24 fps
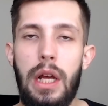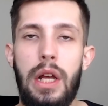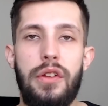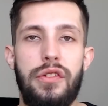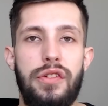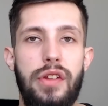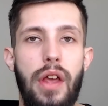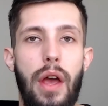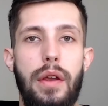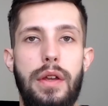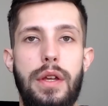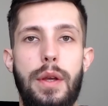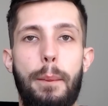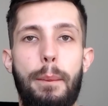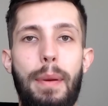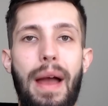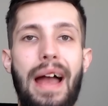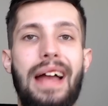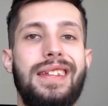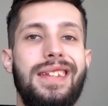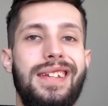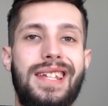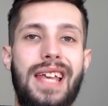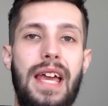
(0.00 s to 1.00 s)
So you're
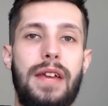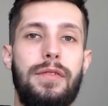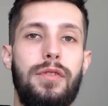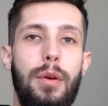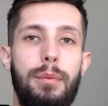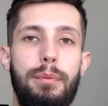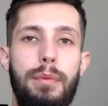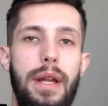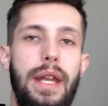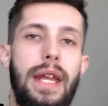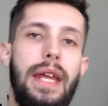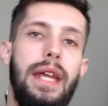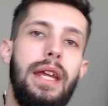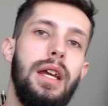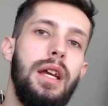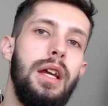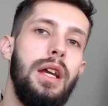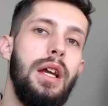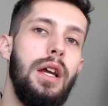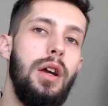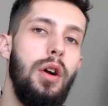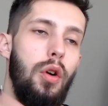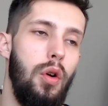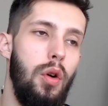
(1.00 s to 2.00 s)
better to save your money
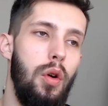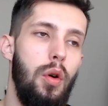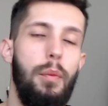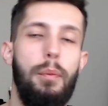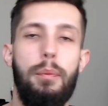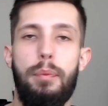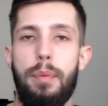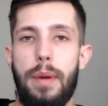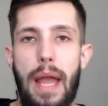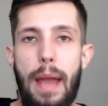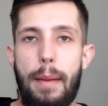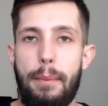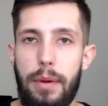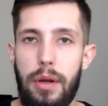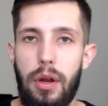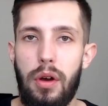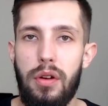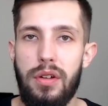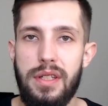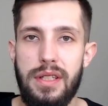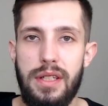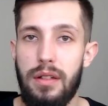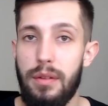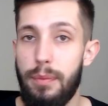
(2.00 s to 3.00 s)
or get
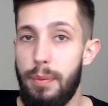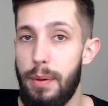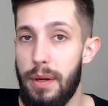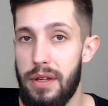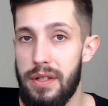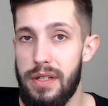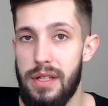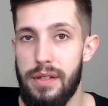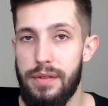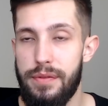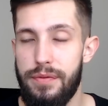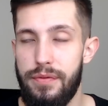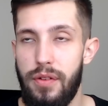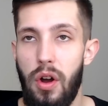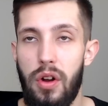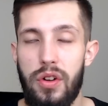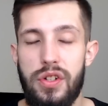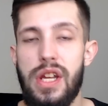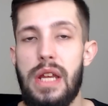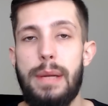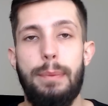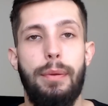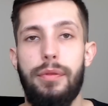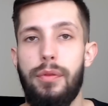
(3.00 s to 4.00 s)
minoxidil, because it's far
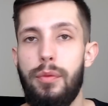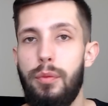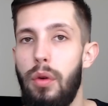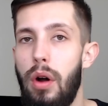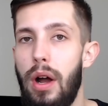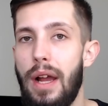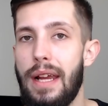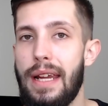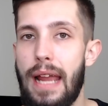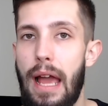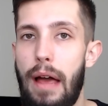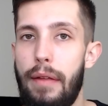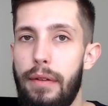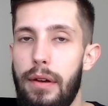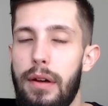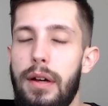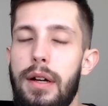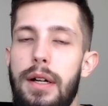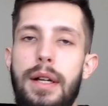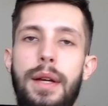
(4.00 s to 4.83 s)
cheaper from what I gather.